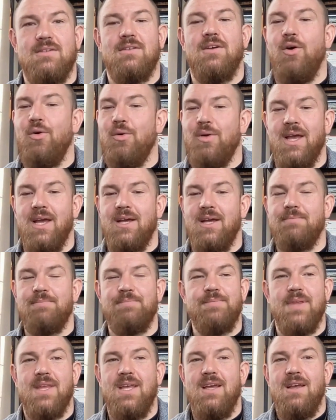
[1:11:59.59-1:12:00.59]
Okay.
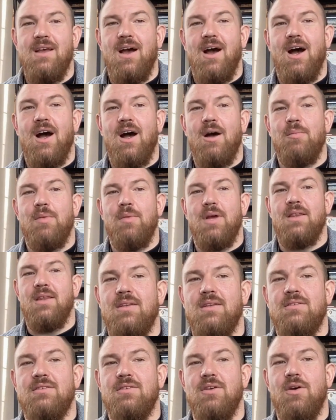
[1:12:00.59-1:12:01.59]
And
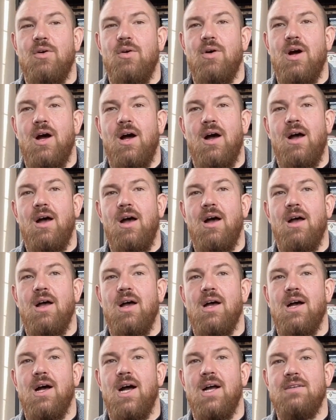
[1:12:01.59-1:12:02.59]
so
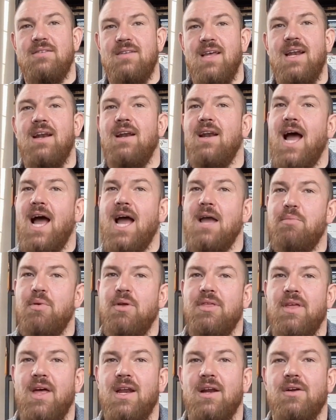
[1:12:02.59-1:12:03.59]
I said it in
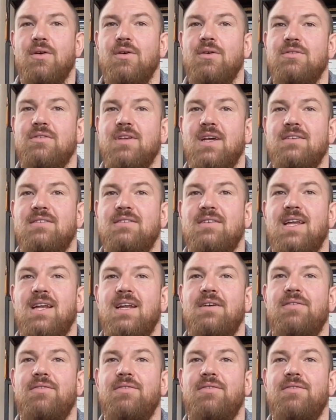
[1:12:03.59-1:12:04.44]
hypotheticals. I said,